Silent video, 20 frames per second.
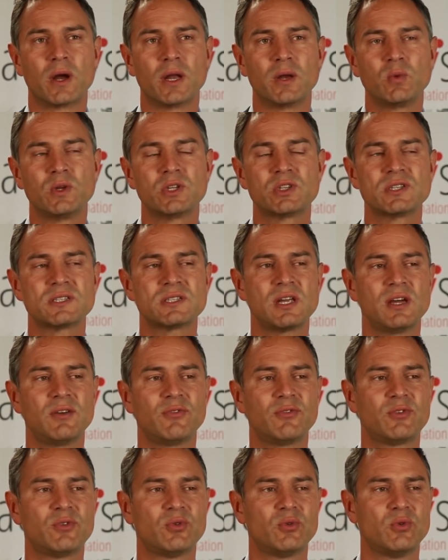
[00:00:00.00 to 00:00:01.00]
And we just
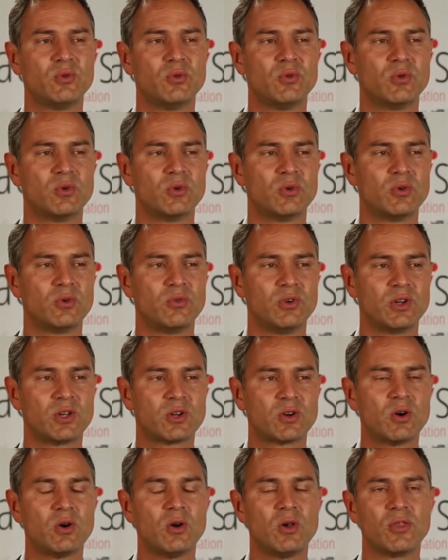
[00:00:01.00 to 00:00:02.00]
have to
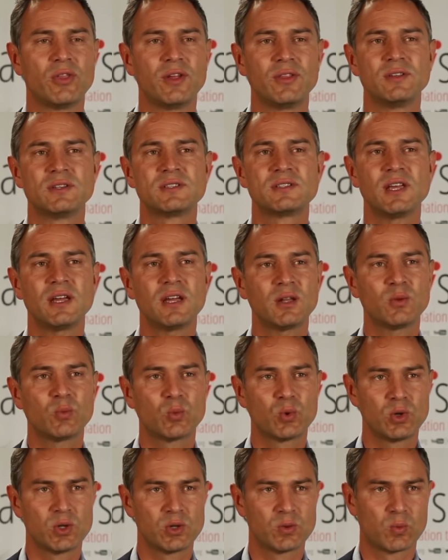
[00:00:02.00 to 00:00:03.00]
recall that the Second
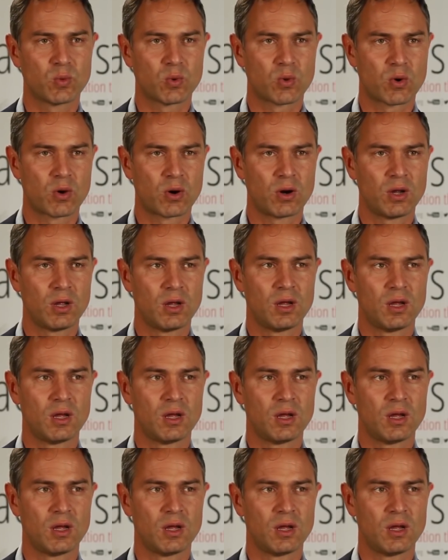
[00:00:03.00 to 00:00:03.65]
World War